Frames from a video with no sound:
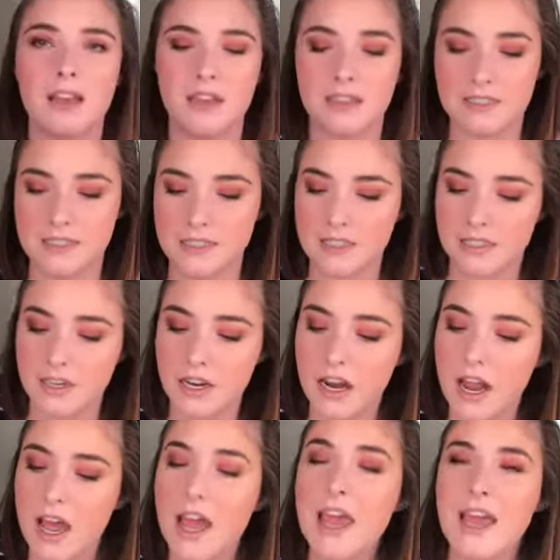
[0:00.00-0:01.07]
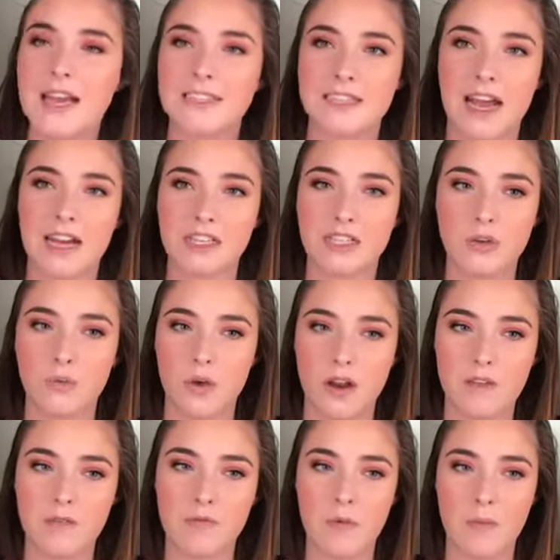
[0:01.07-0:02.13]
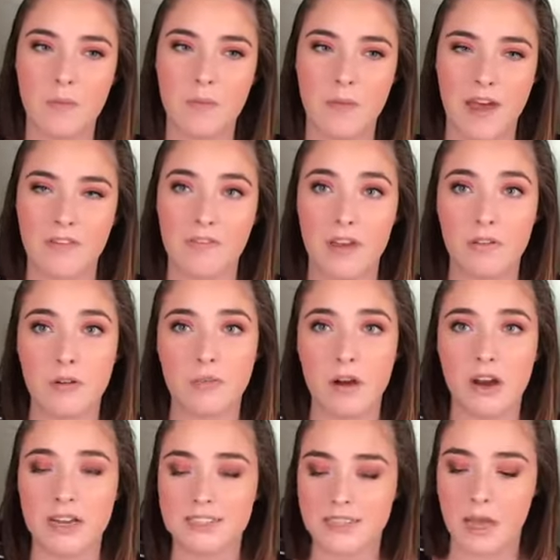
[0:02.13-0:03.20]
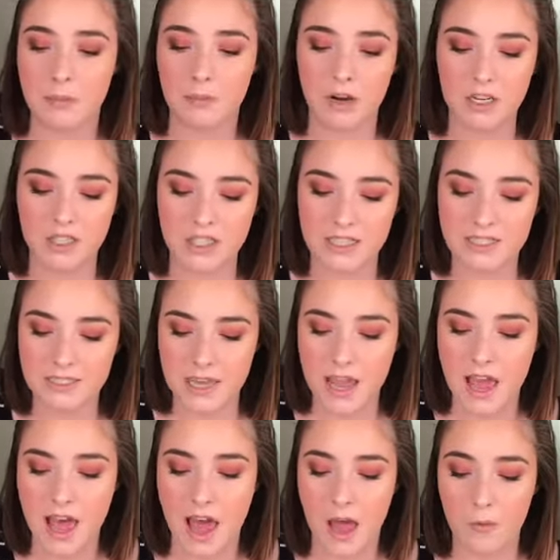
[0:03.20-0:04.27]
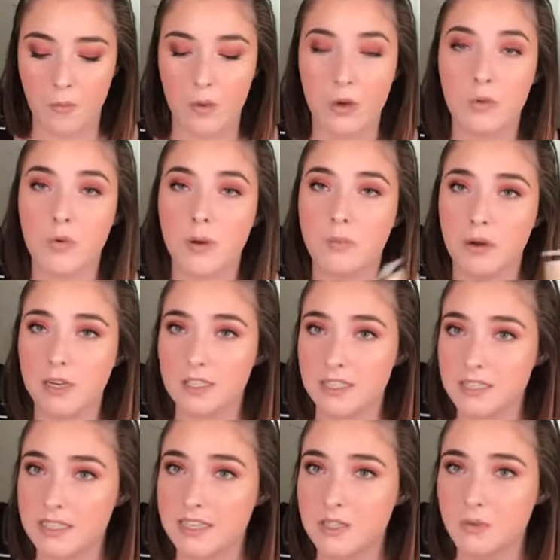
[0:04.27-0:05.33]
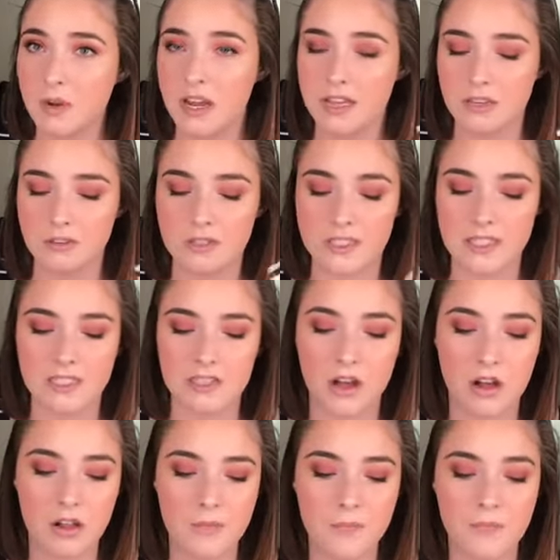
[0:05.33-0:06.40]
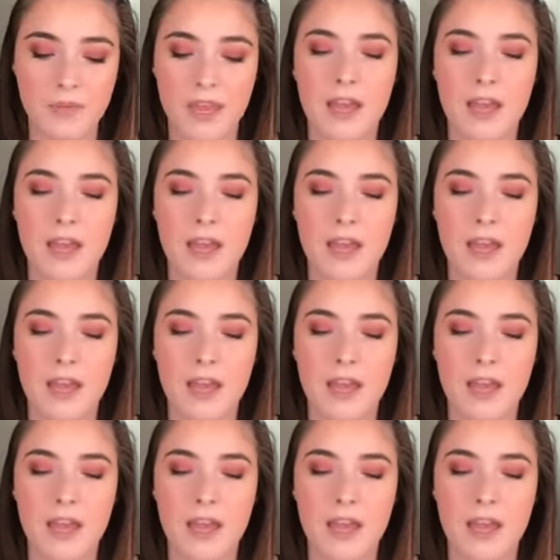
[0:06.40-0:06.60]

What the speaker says: in concealer is actually one of my favorite products I purchased. I will repurchase this when I use this all.